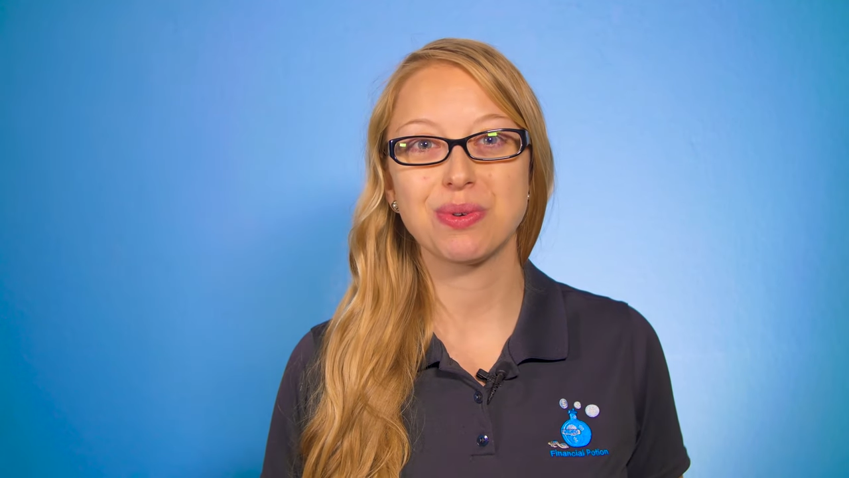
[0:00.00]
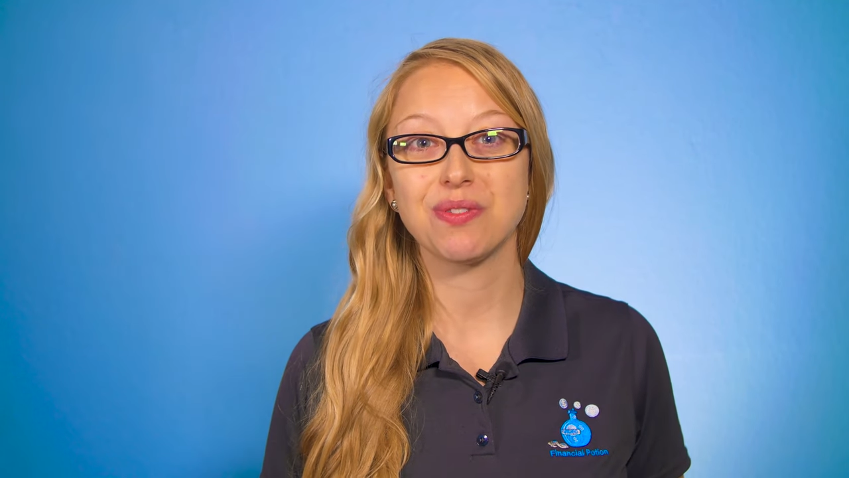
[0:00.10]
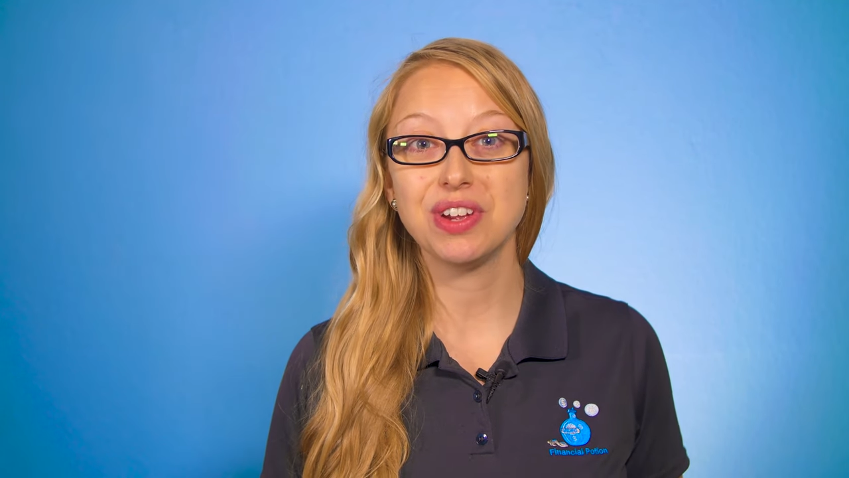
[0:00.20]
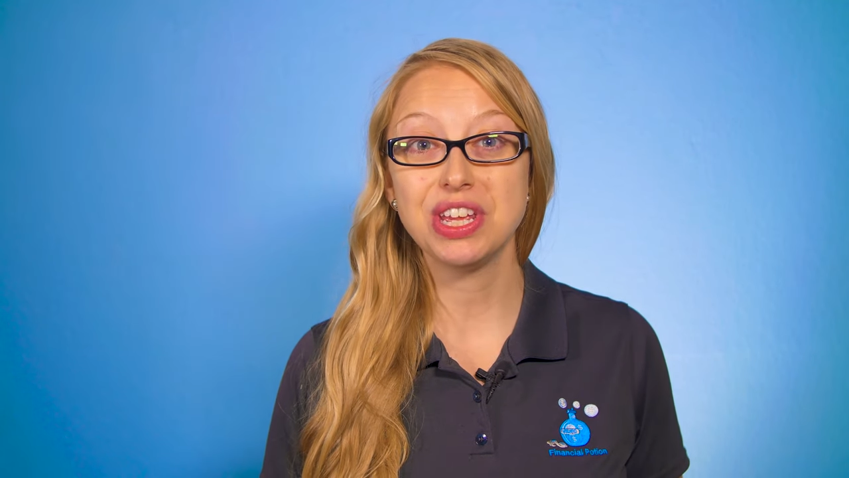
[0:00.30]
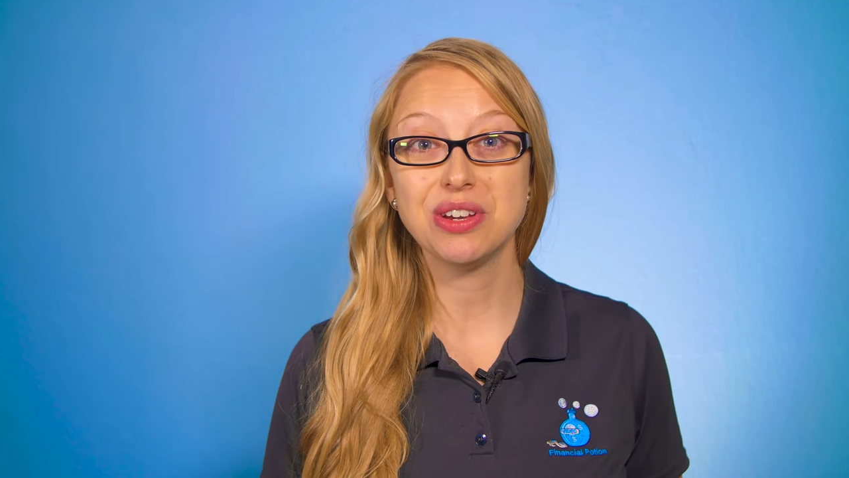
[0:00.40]
where
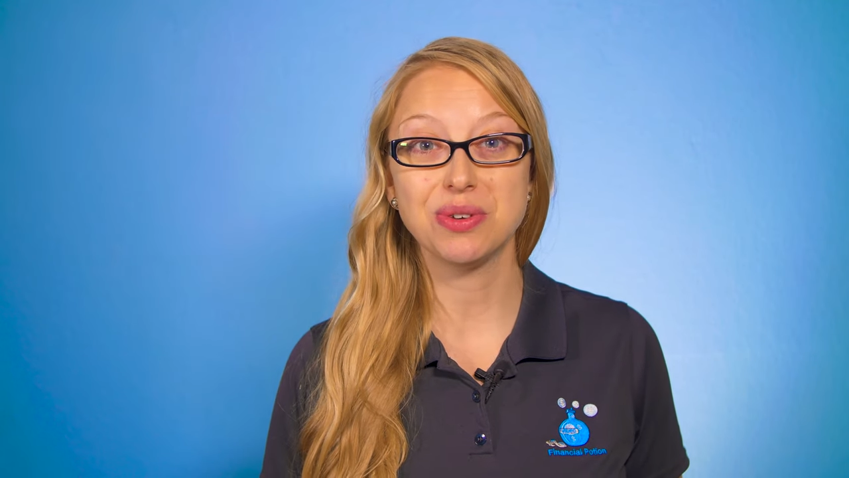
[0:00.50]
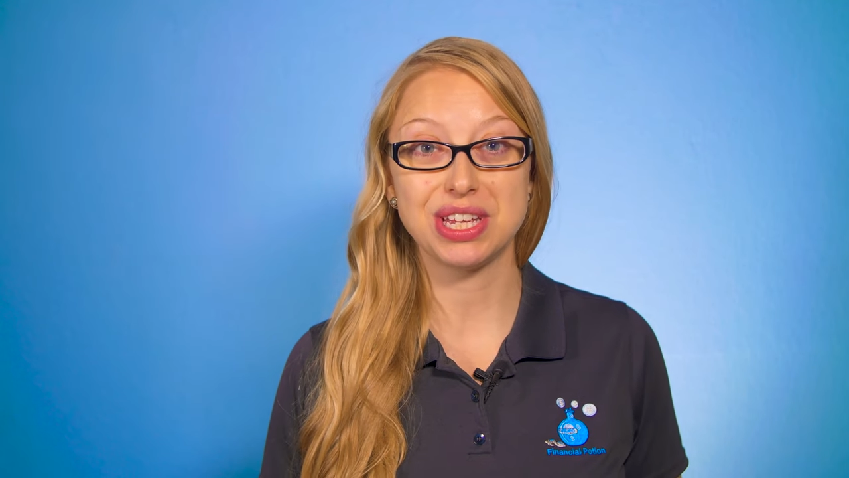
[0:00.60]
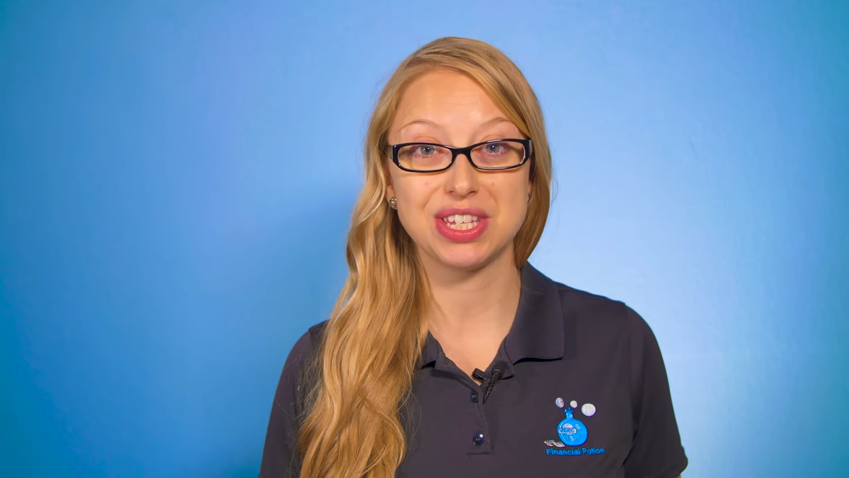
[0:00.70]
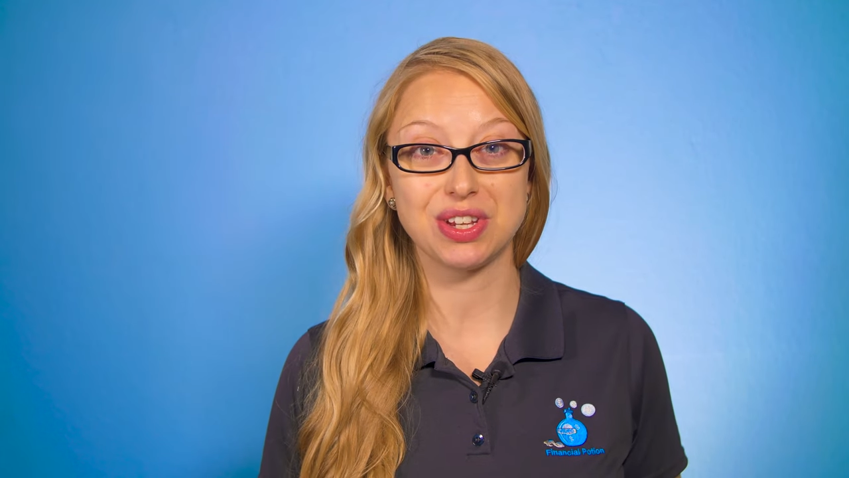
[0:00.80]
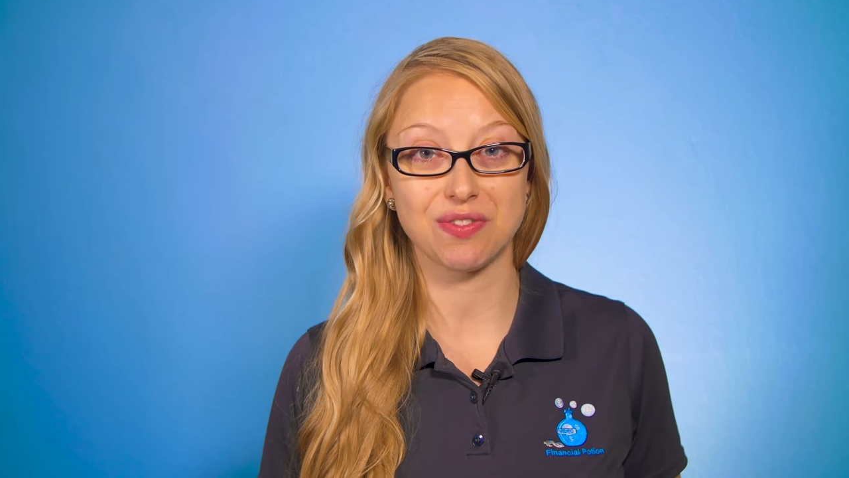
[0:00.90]
video
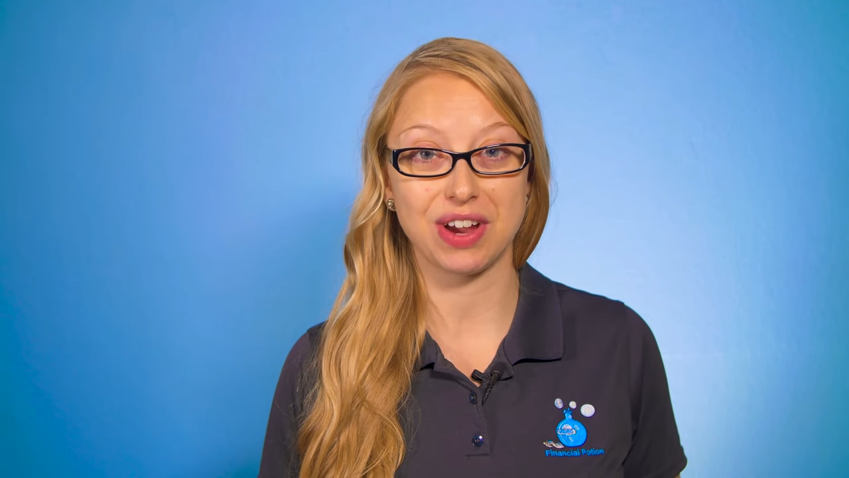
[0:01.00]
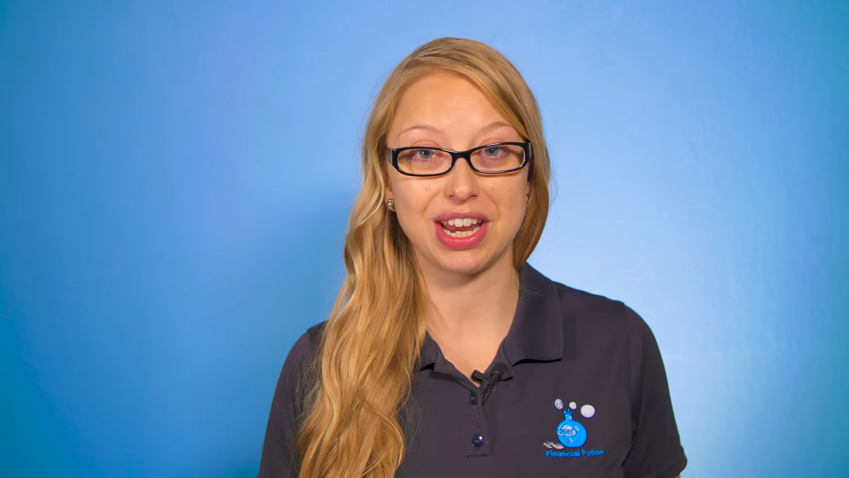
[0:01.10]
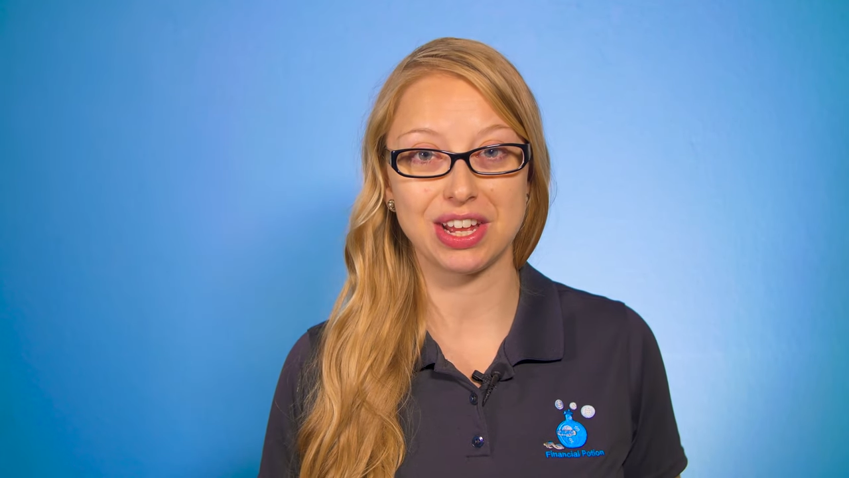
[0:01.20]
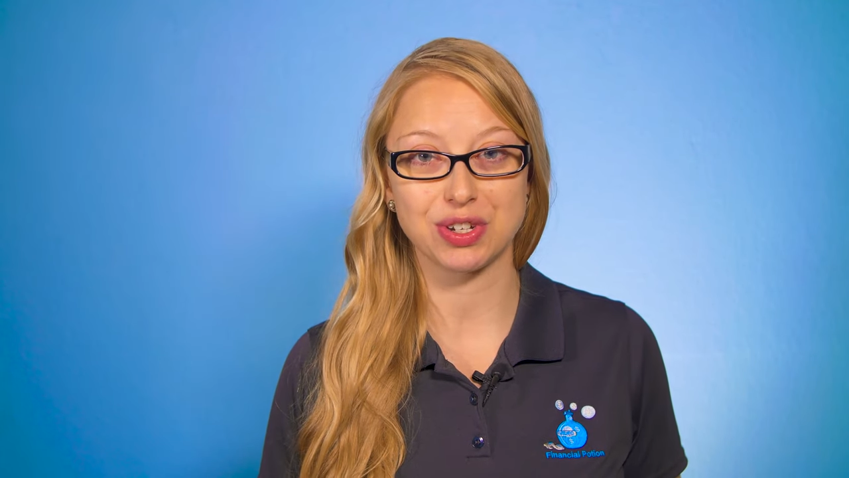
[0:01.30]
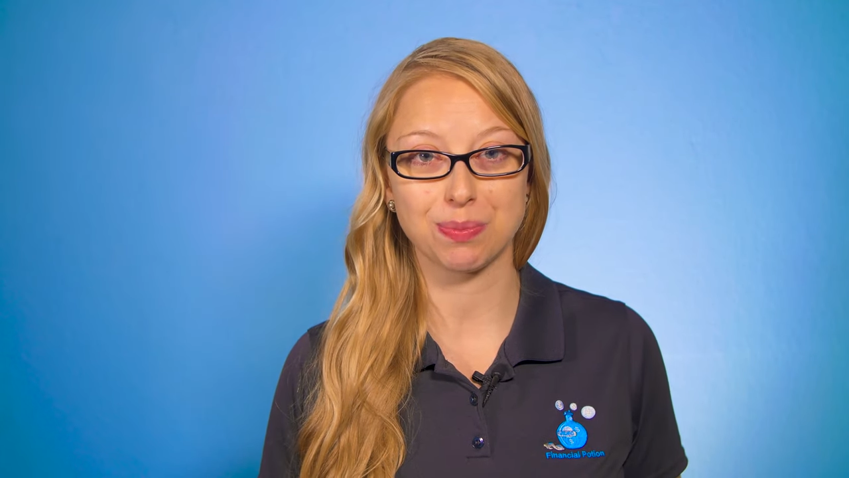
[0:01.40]
is your
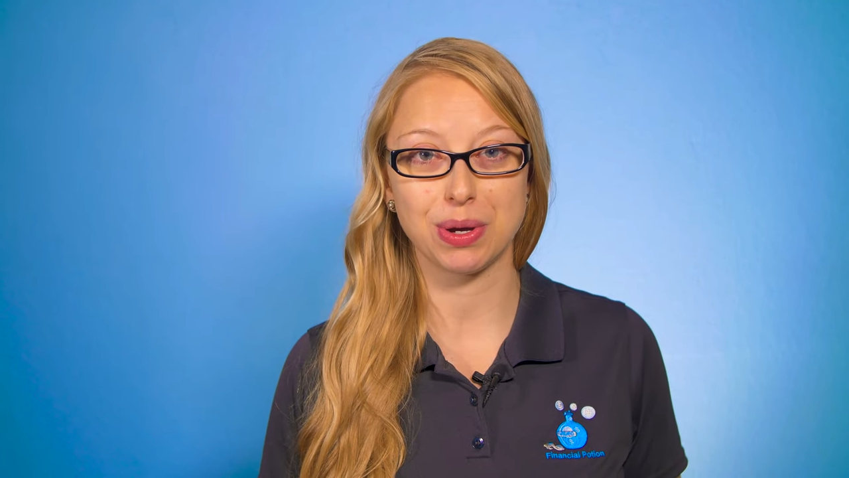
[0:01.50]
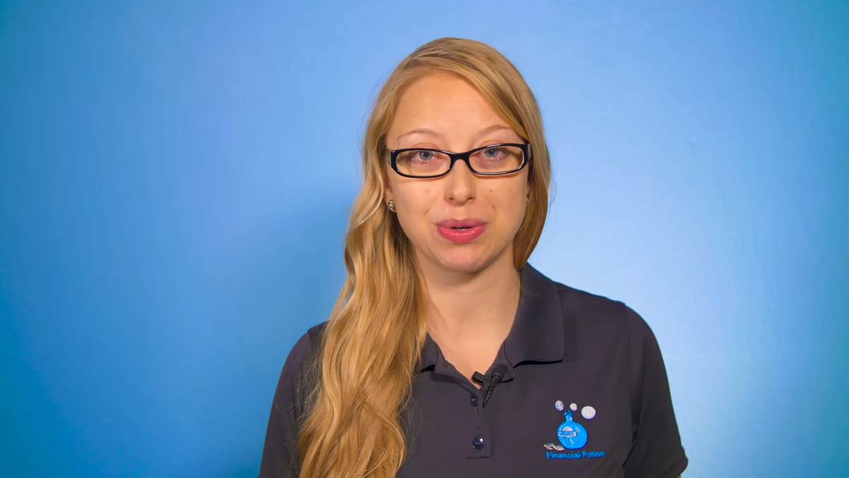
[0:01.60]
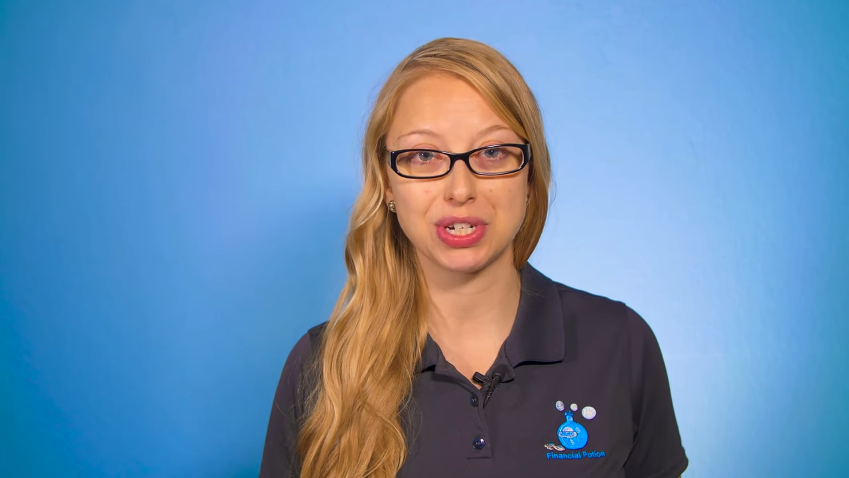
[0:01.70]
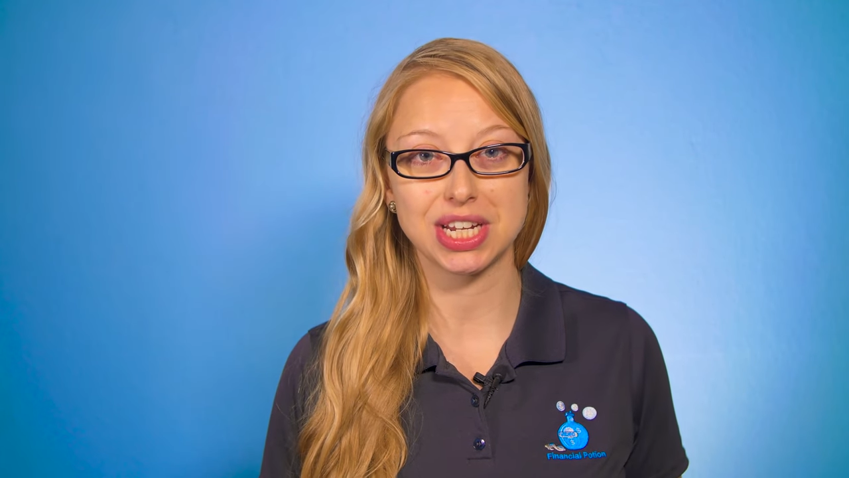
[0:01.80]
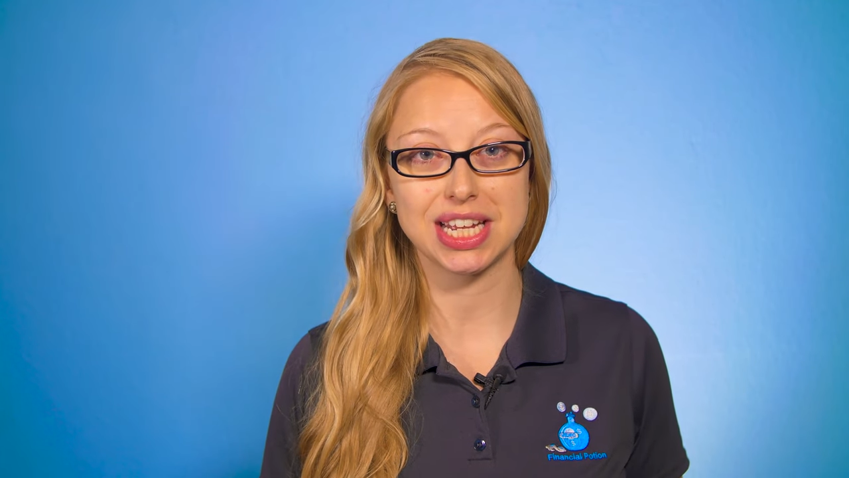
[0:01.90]
financial
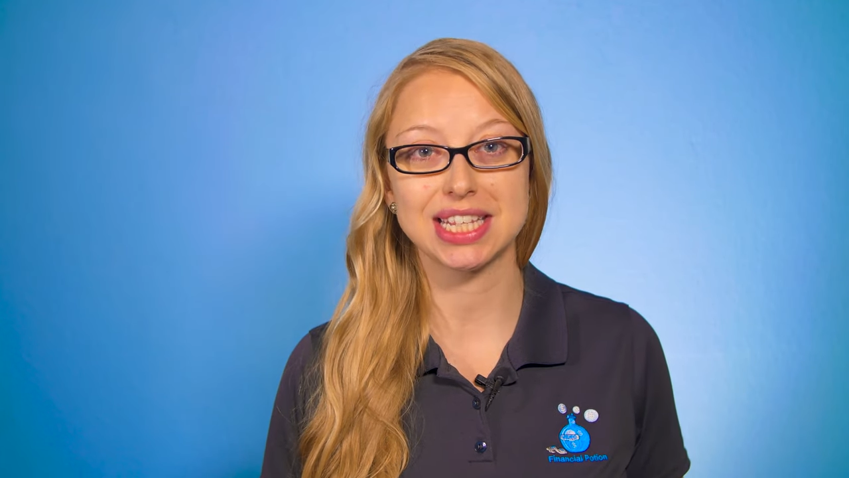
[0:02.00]
potion,